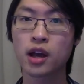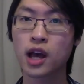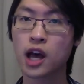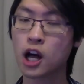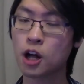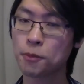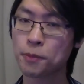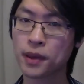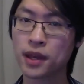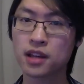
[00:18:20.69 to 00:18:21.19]

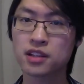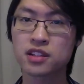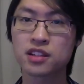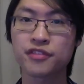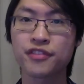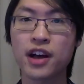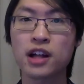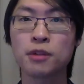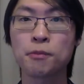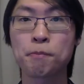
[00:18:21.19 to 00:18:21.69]
helping us
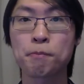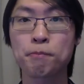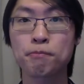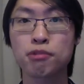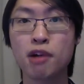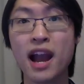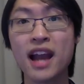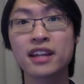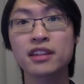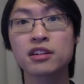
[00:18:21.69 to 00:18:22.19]
develop
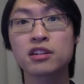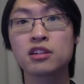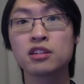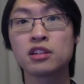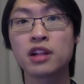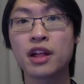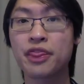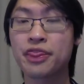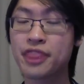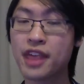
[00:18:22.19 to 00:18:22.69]

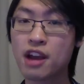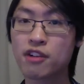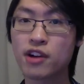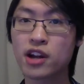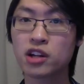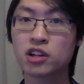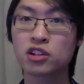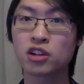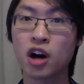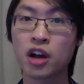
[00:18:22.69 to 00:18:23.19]
practical and
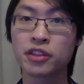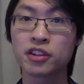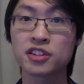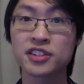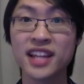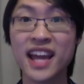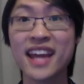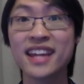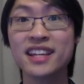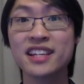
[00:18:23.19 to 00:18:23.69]
theoretical
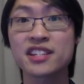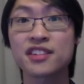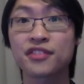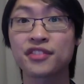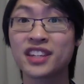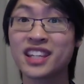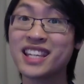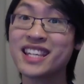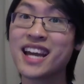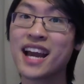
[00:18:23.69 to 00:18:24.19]
understandings of
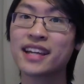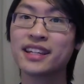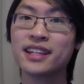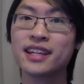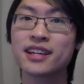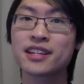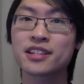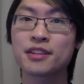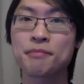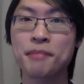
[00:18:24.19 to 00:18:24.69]
key
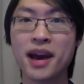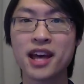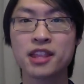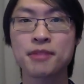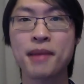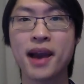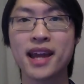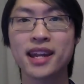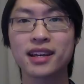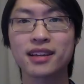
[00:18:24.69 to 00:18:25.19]
ideas in
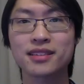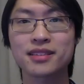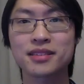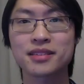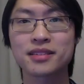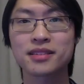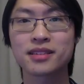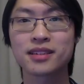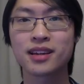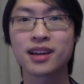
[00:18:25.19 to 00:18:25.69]
mathematics.